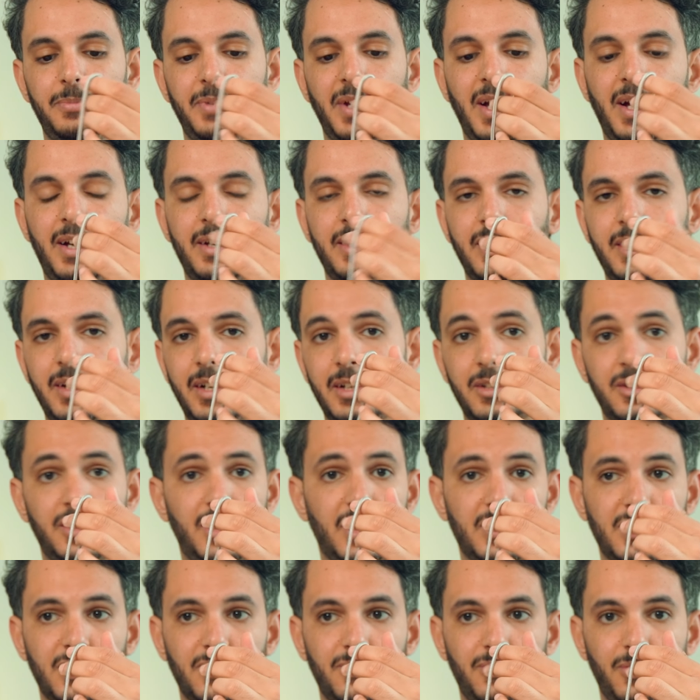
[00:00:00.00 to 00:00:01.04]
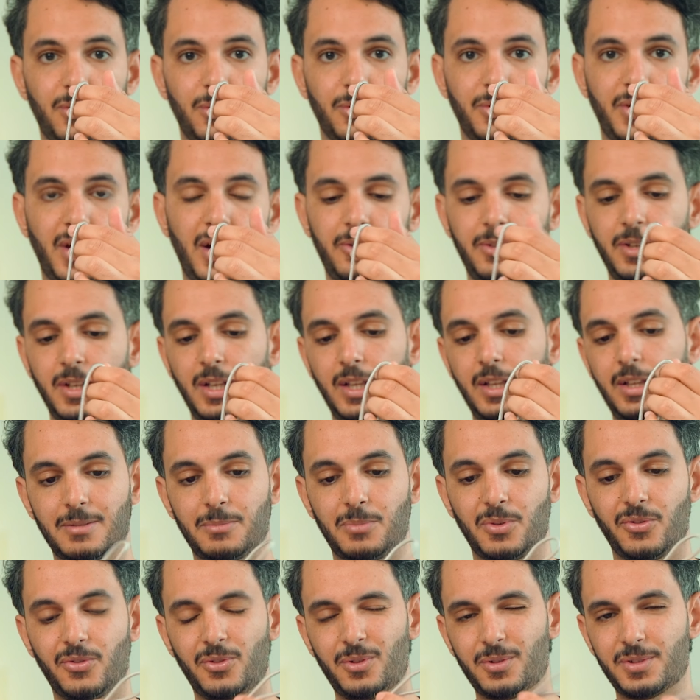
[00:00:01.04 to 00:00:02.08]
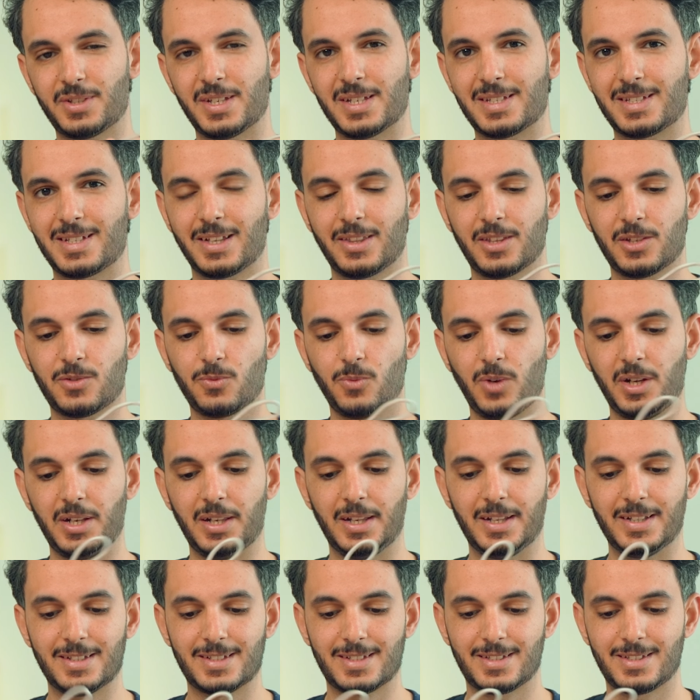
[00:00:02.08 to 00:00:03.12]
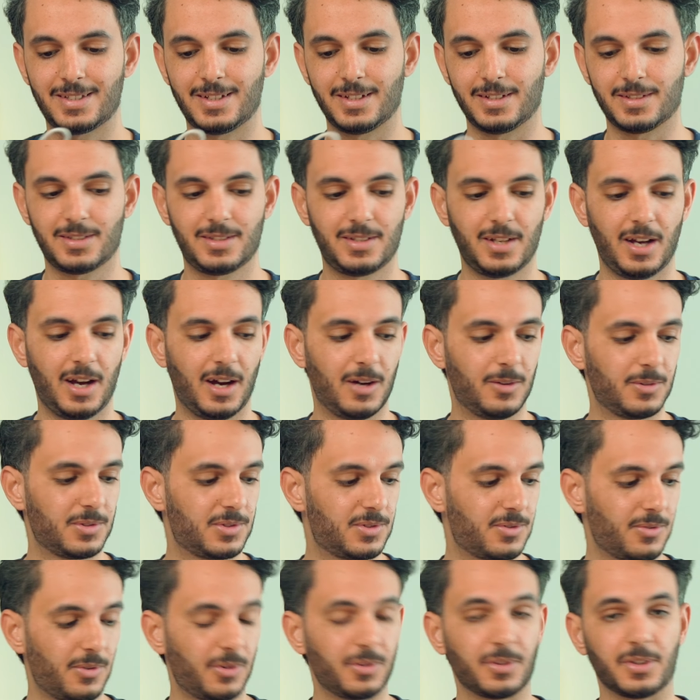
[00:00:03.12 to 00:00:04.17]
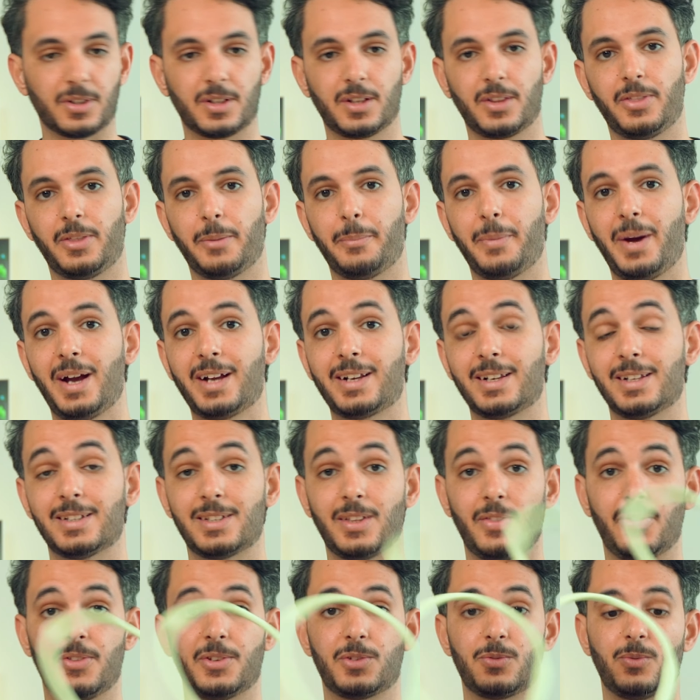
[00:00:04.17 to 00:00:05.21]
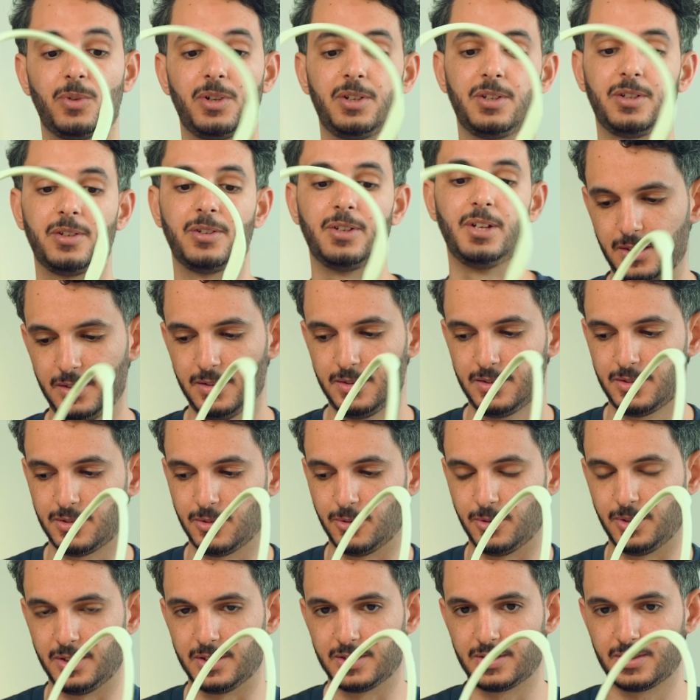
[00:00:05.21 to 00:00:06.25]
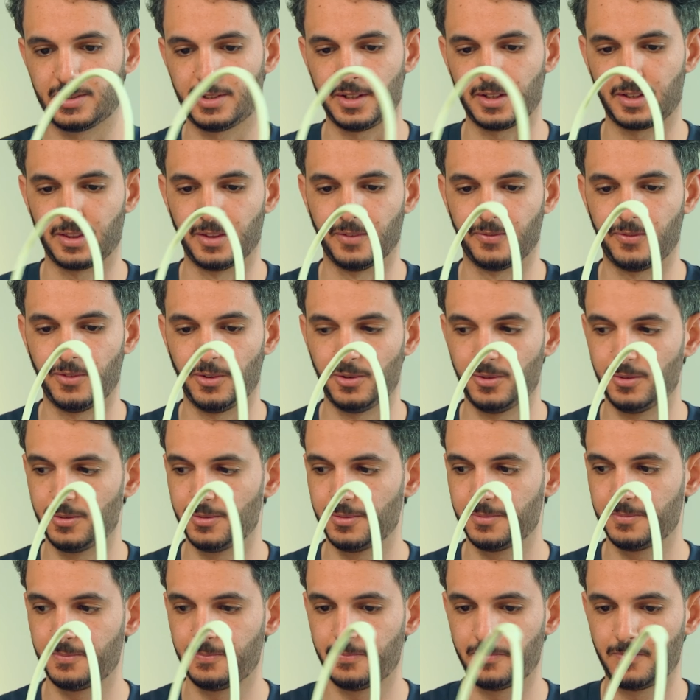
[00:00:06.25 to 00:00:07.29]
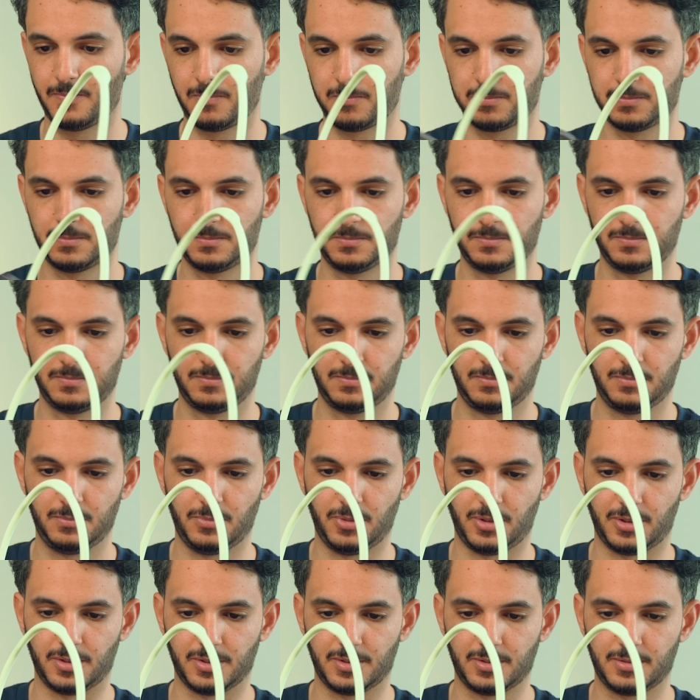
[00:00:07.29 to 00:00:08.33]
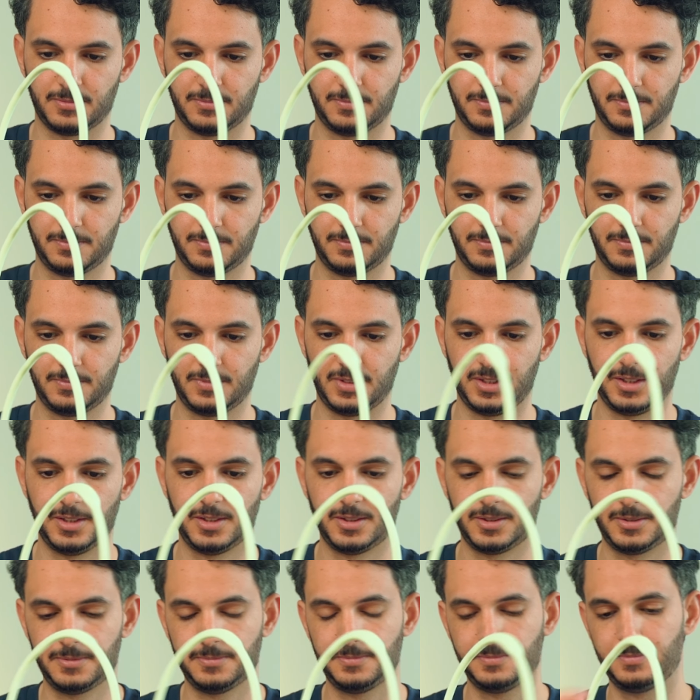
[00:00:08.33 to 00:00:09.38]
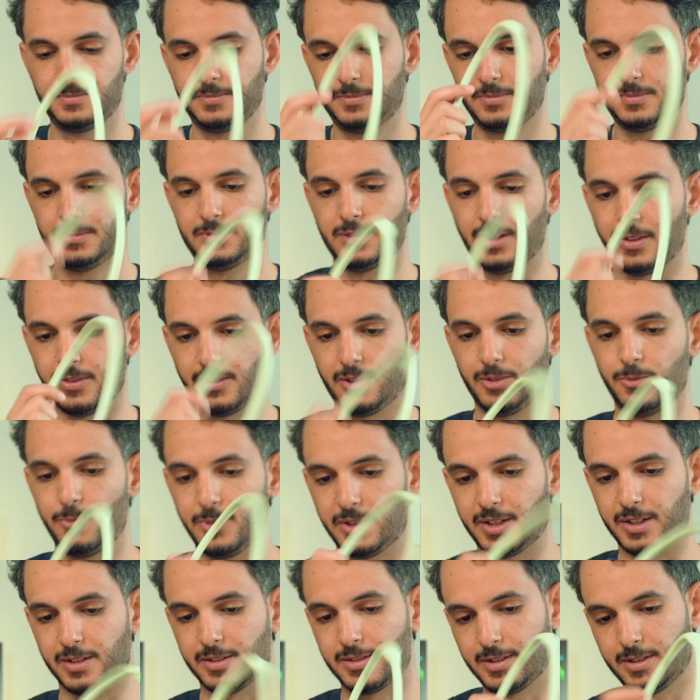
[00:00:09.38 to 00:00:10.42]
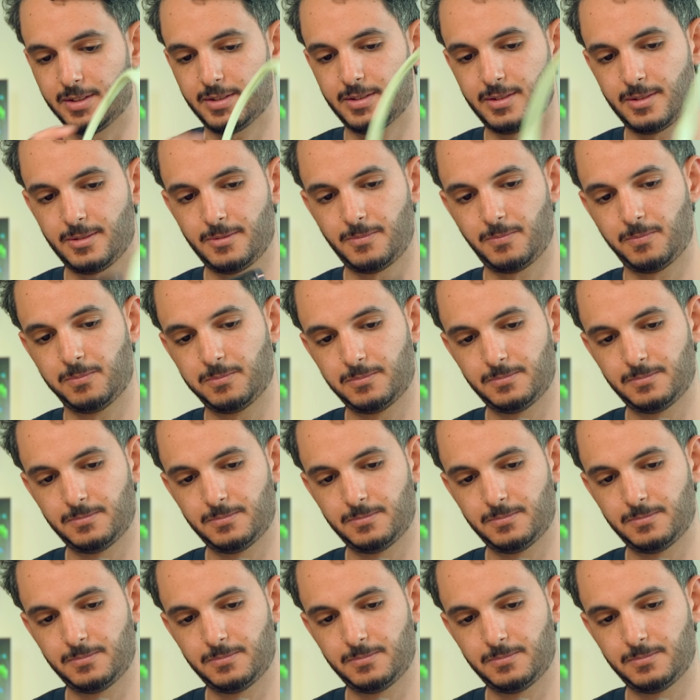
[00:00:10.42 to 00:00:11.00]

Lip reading: be hanging and doesn't fall down. Before testing this one, let's test how strong the magnet in this one here. So let's take the phone, put it here, and then we can test.